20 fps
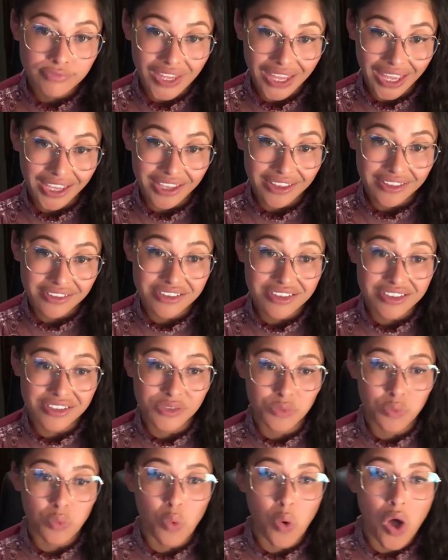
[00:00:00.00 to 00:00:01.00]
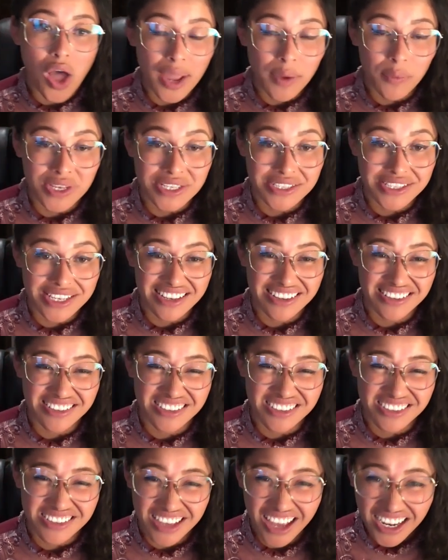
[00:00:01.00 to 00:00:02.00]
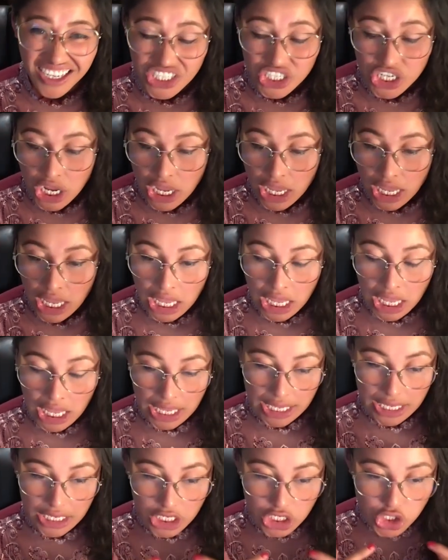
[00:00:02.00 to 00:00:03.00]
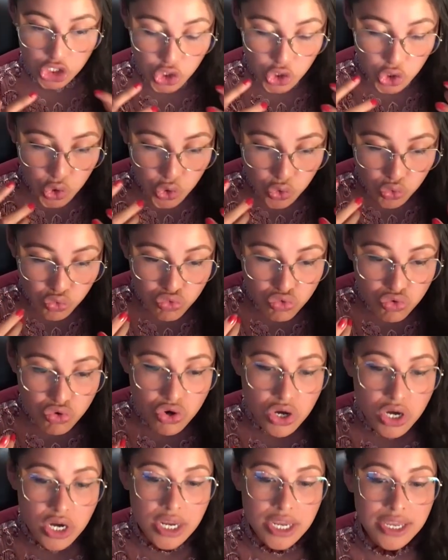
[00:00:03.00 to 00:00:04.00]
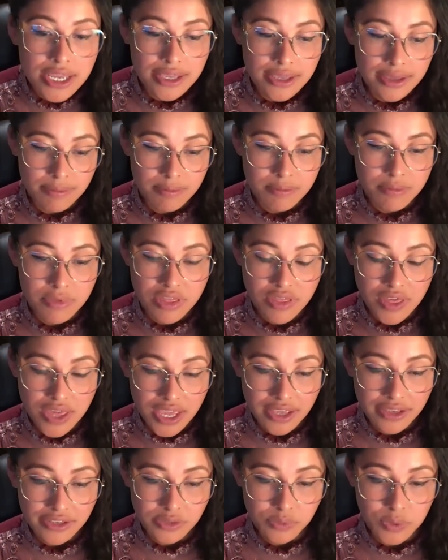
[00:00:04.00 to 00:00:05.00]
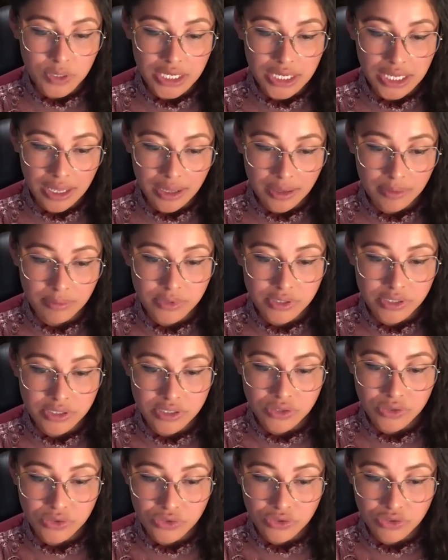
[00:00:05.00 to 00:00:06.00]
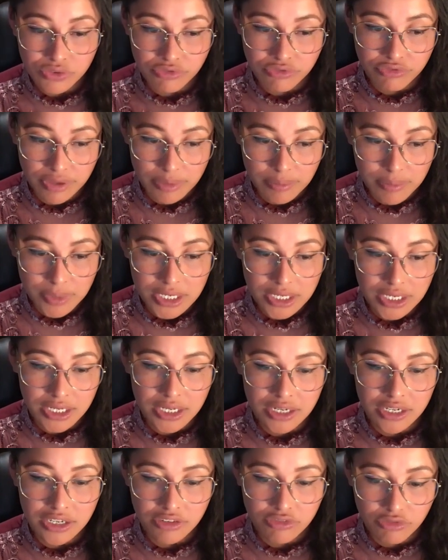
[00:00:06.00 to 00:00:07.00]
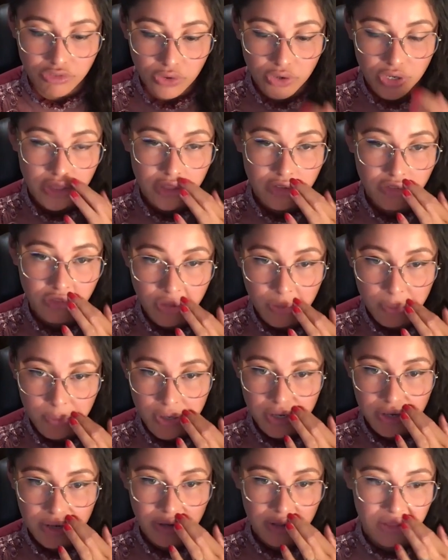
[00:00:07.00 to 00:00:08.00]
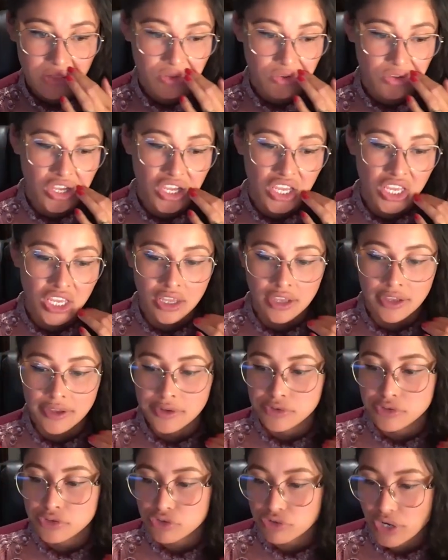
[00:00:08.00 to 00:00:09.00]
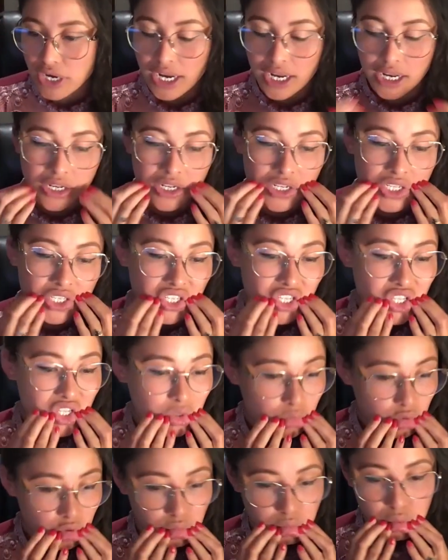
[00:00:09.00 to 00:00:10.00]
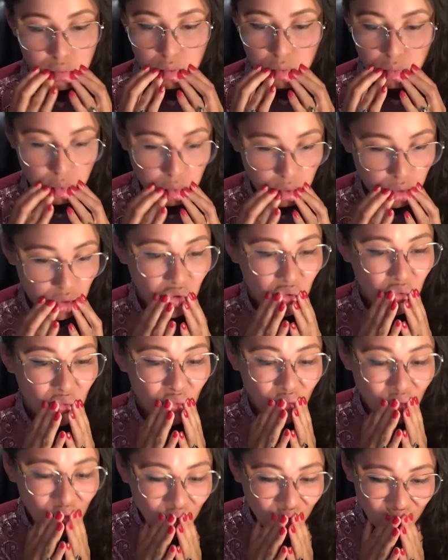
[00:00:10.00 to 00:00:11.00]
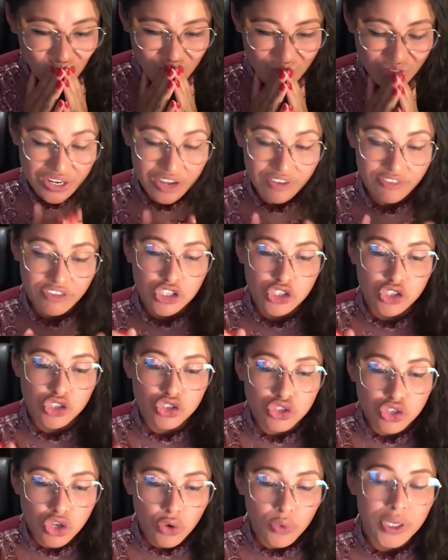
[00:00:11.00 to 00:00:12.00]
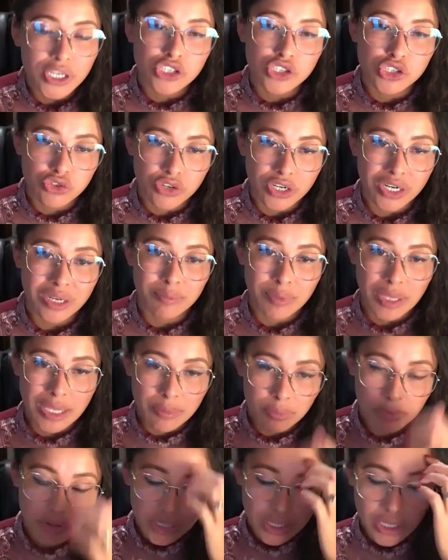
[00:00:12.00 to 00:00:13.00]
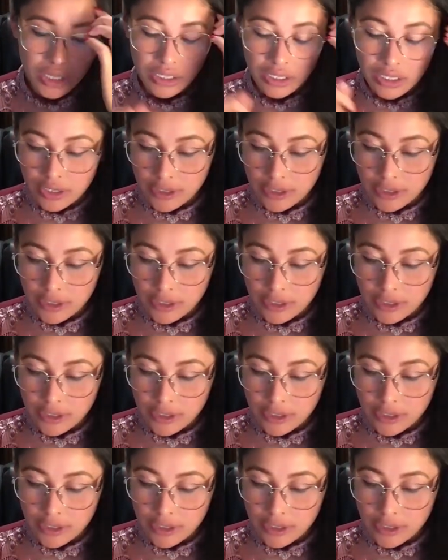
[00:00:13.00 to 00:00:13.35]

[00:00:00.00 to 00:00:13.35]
Okay, so that's why we're seeing such extreme things when it comes to the feminine and inverting the feminine and trans and the blah, blah, blah, blah, all of this stuff. It's so extreme. People are